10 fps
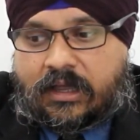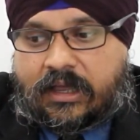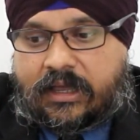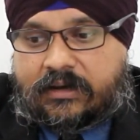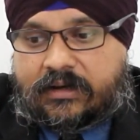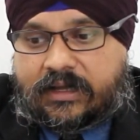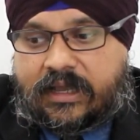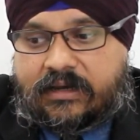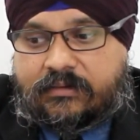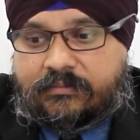And
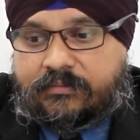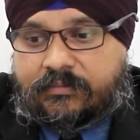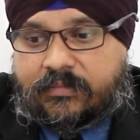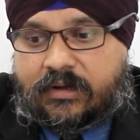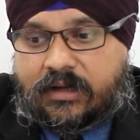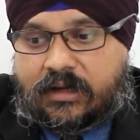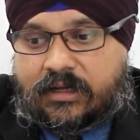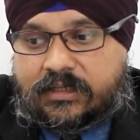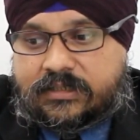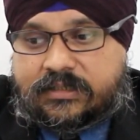again,
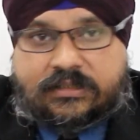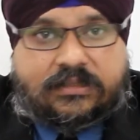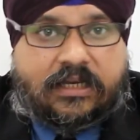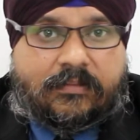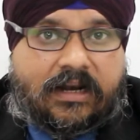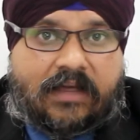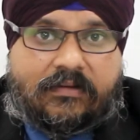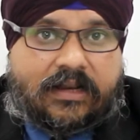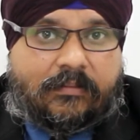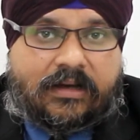sigma
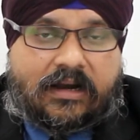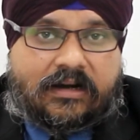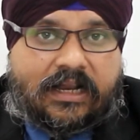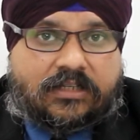level can be calculated.